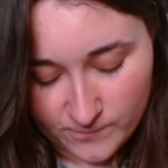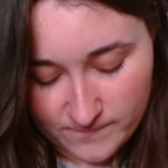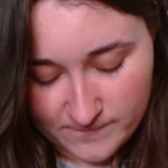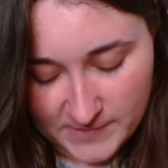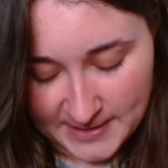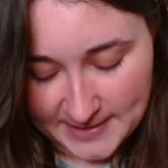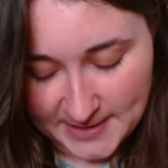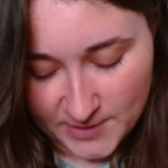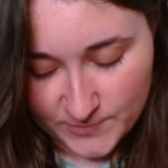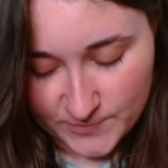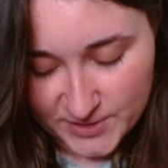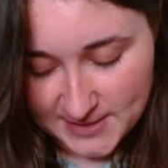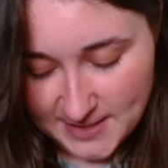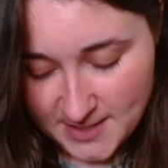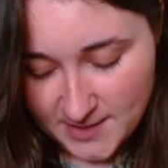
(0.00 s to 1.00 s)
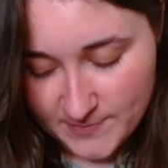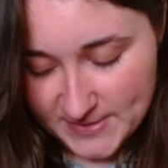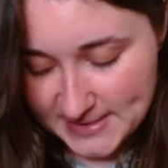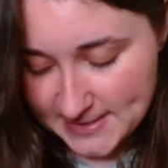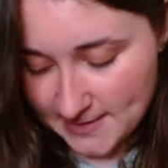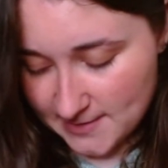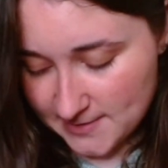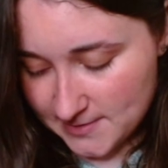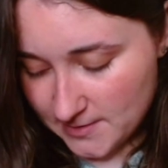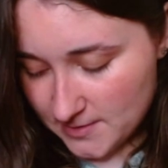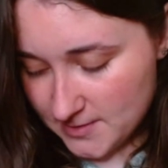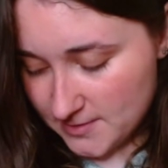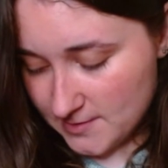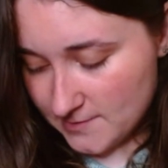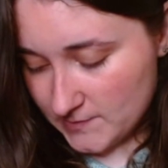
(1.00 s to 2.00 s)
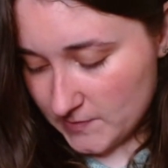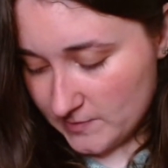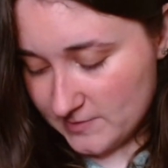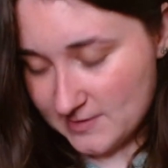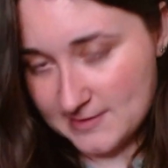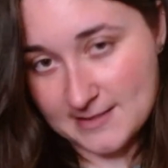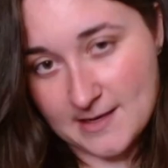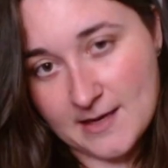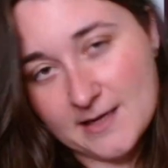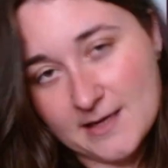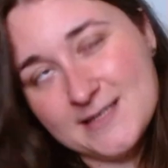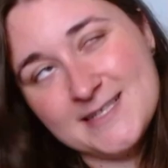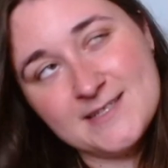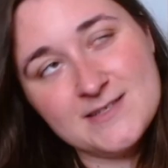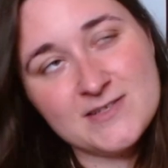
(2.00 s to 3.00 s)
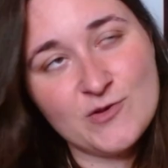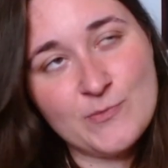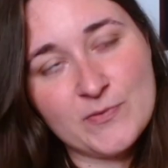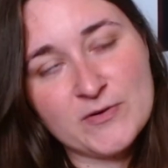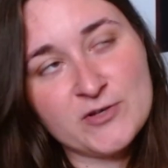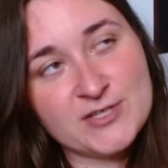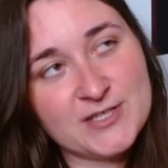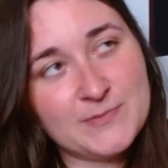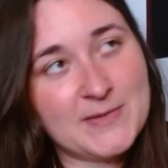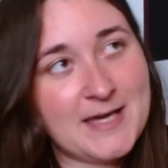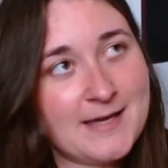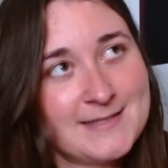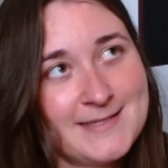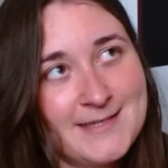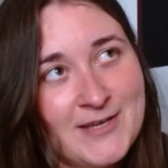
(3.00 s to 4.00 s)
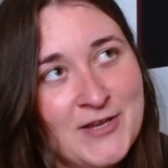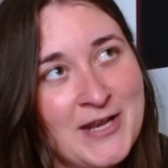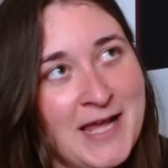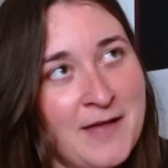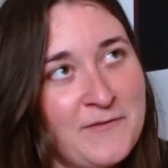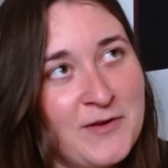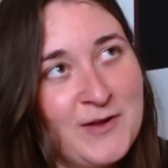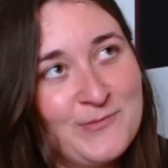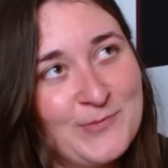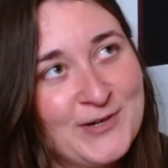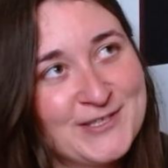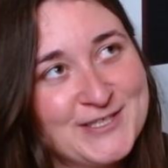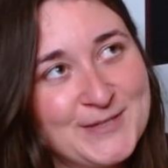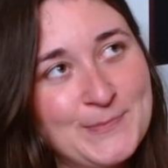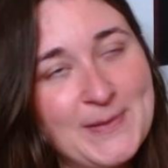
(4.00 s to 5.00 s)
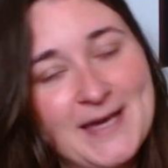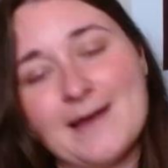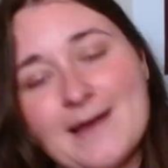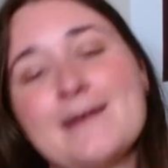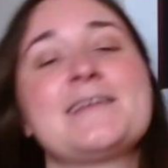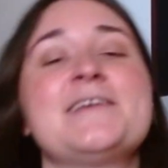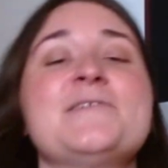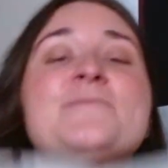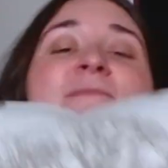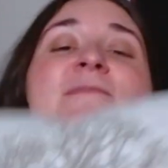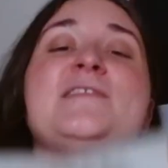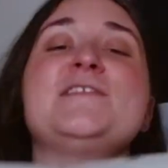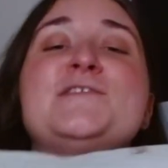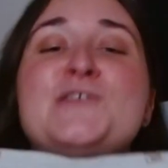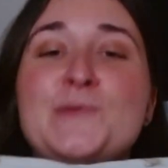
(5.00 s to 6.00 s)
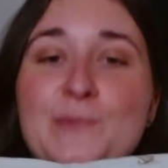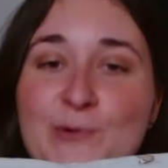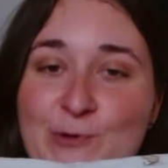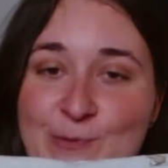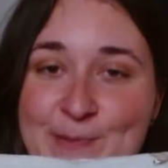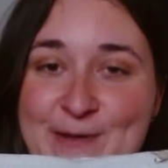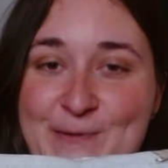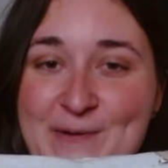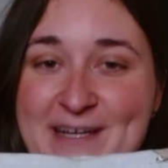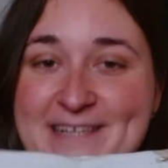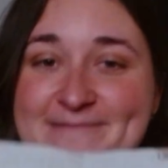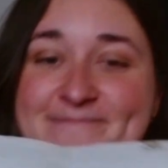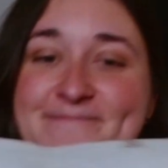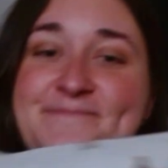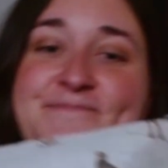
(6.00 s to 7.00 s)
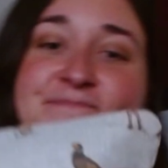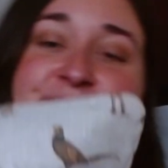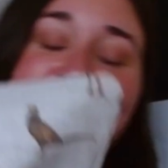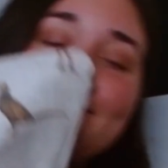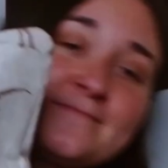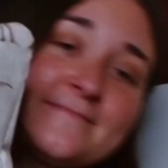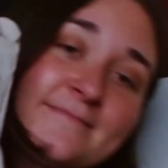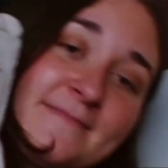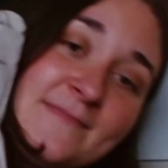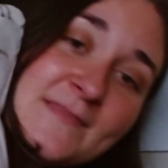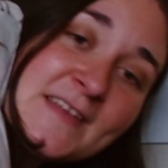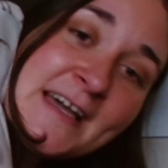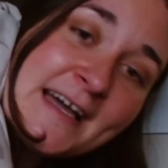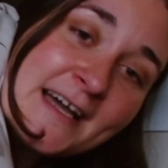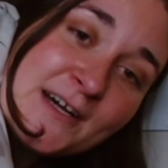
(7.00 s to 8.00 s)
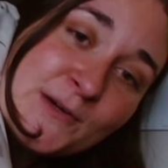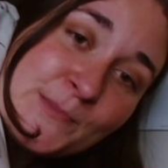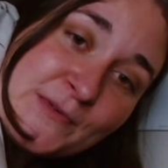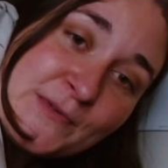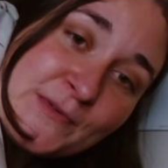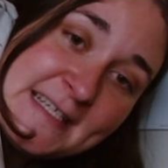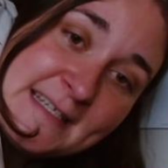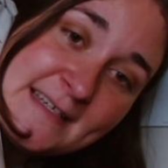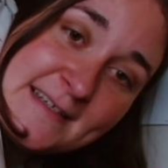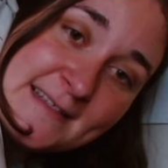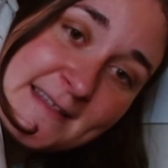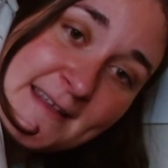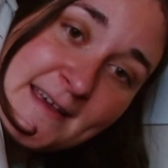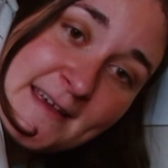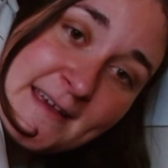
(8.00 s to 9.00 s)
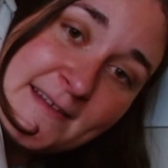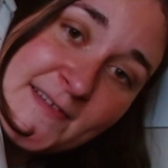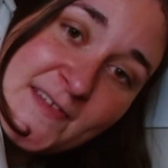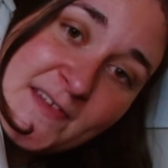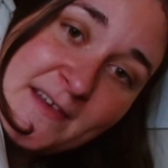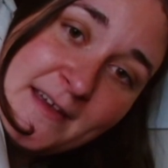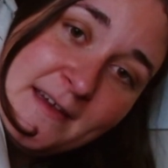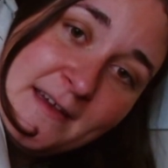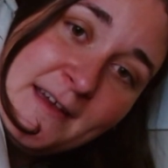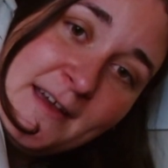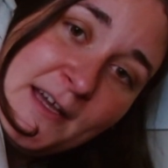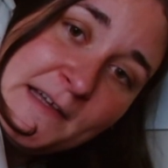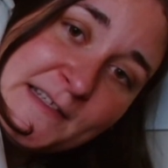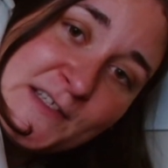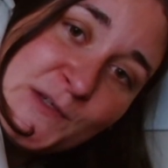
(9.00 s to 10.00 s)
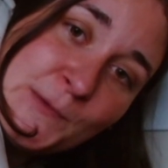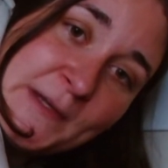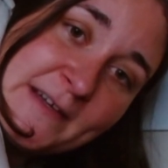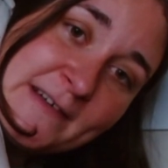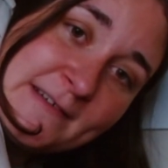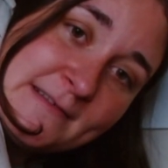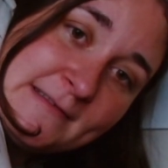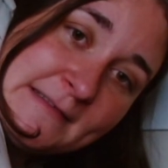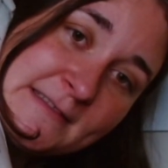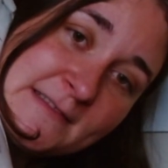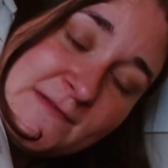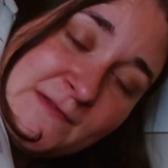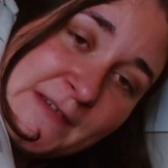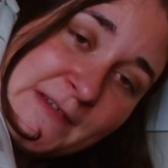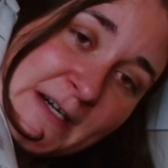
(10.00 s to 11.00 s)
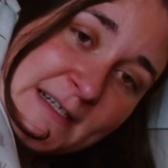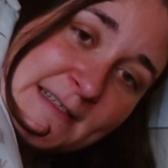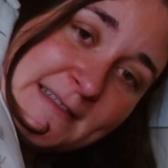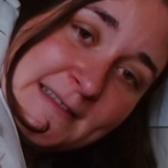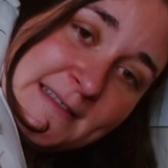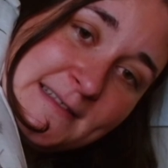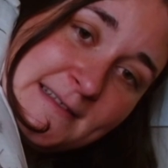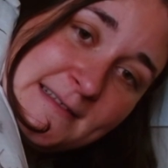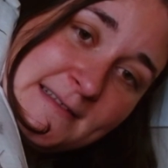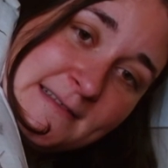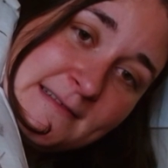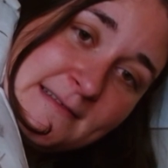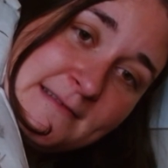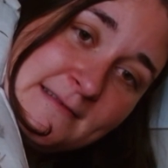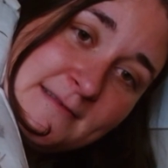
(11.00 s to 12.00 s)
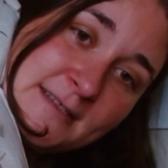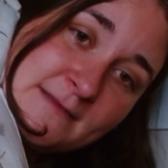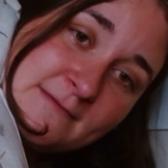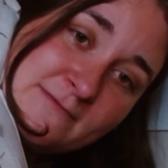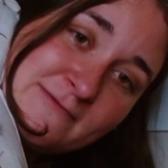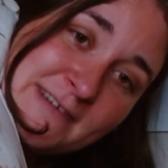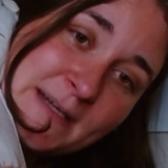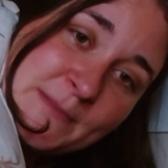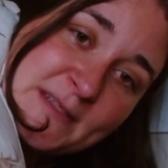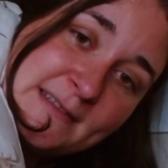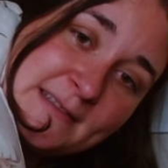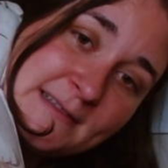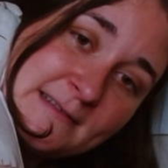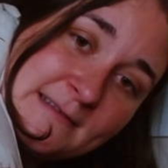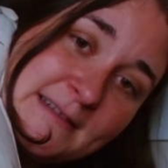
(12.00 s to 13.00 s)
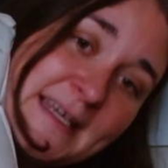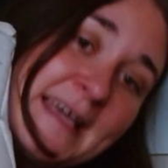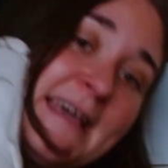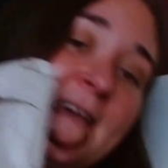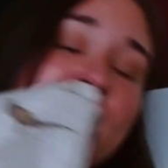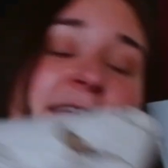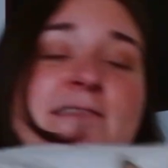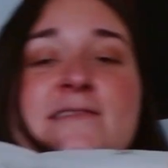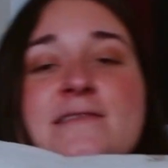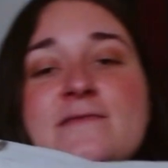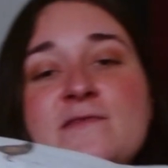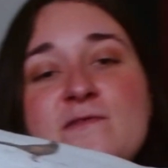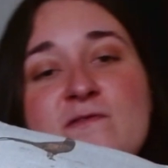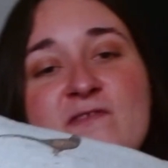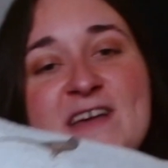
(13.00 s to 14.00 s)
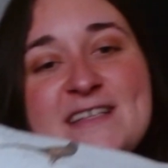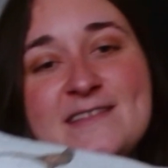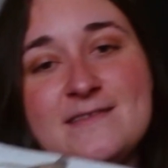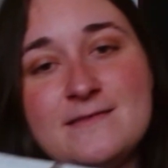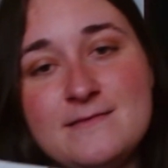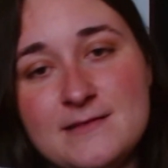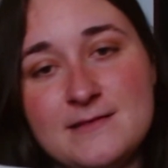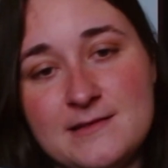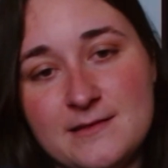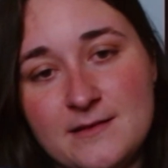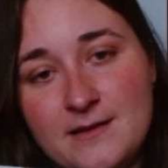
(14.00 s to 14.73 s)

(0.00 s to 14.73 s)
I think was just getting a bit sick and tired that I was constantly saying, I need to sew project bags, and I don't have enough project bags. So she bought me one. How pretty is this? Squirrels and foxes and rabbits and hares and pheasants.